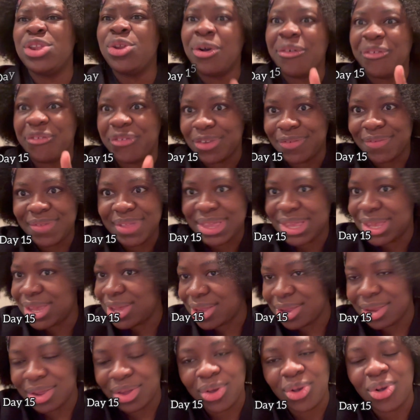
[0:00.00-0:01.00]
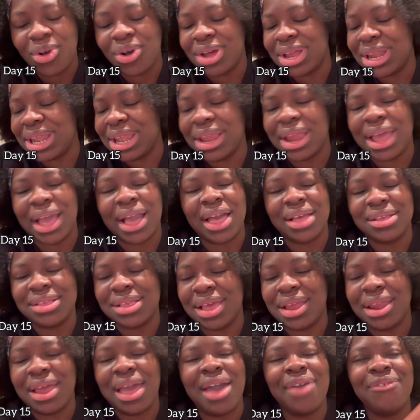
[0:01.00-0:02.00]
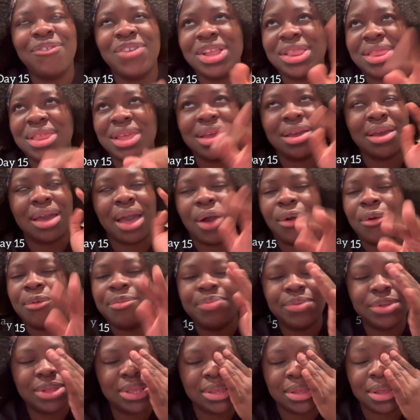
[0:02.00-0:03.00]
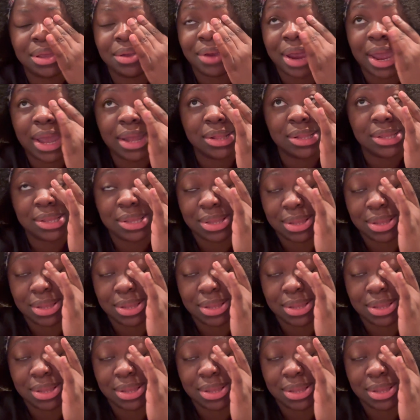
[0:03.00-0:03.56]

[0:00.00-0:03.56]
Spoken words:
or 15. God, like I said, everything I'll put the right,